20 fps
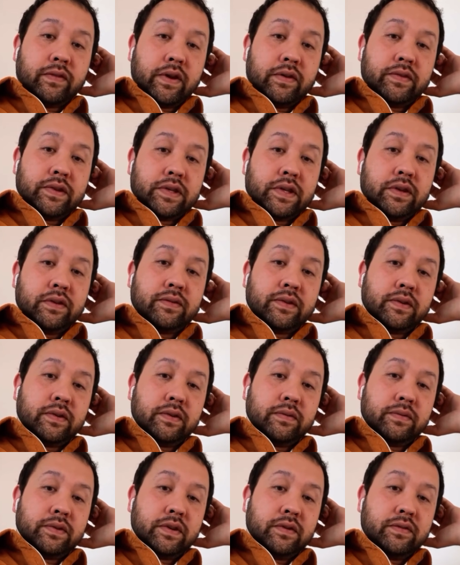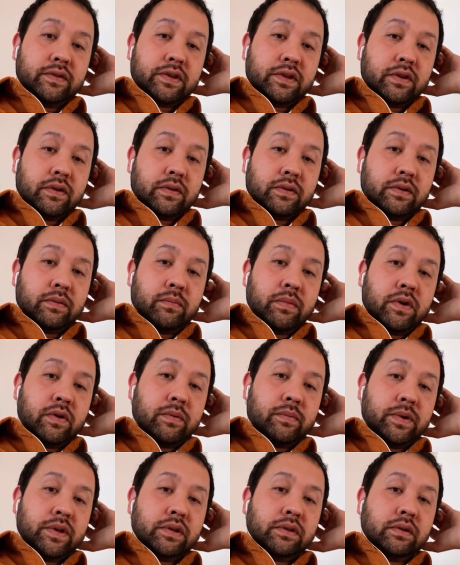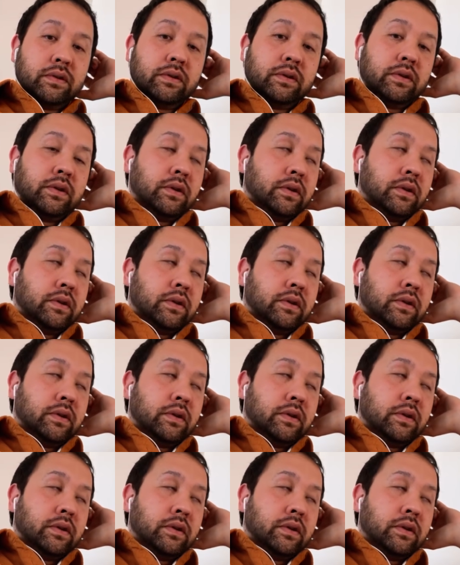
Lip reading: Favorite TV show at the moment?